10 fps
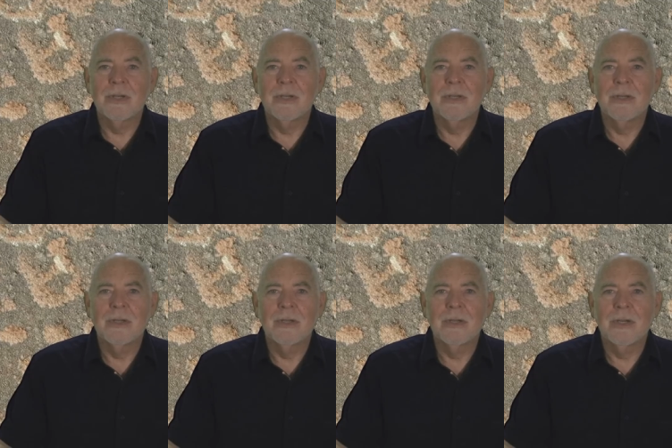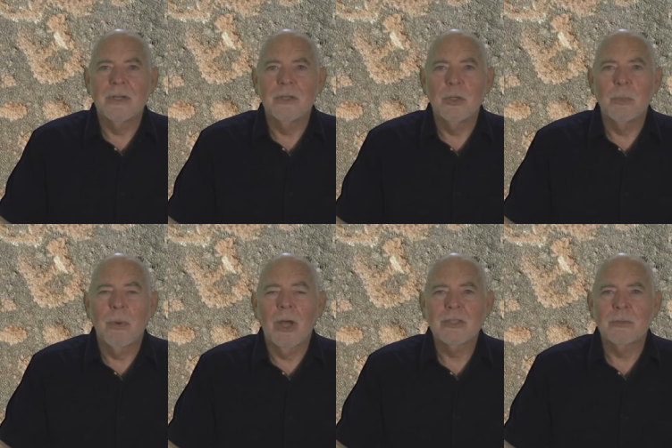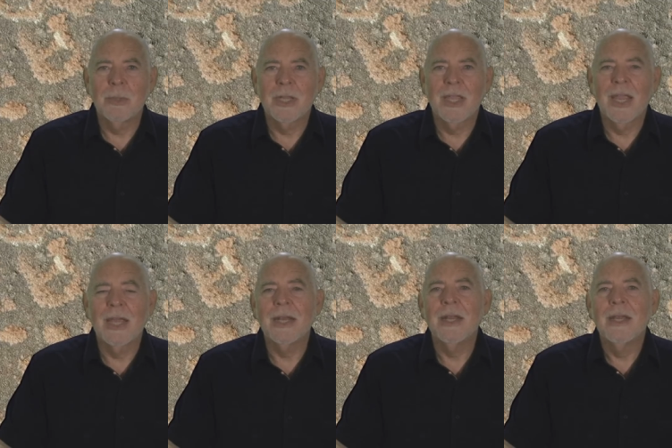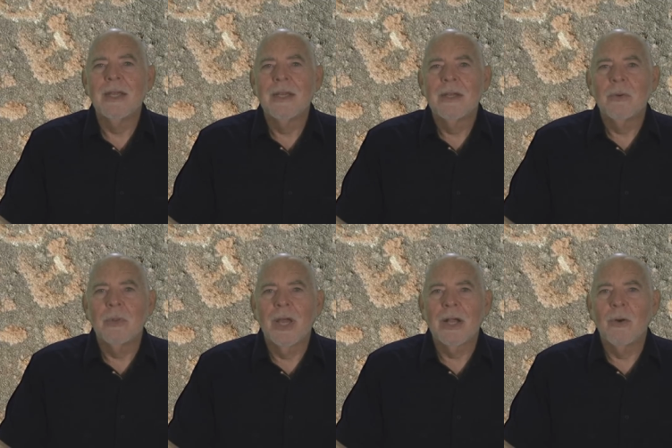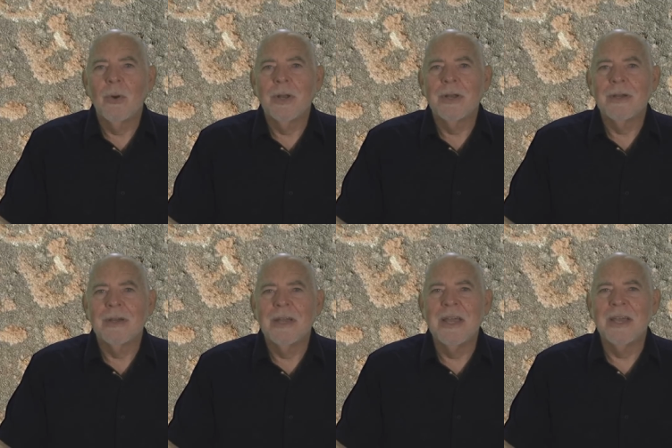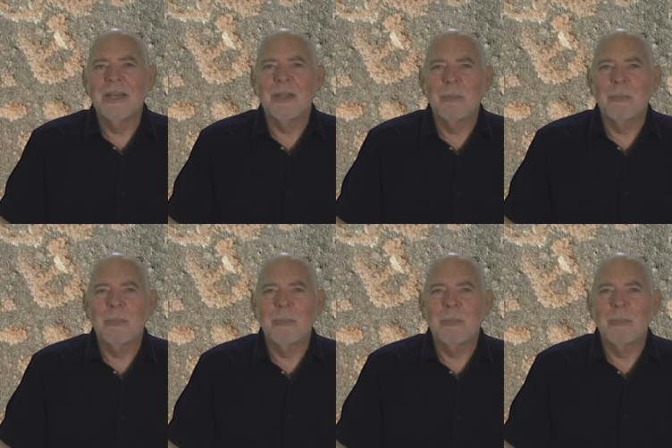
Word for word: uh, uh, you possibly can without going uh,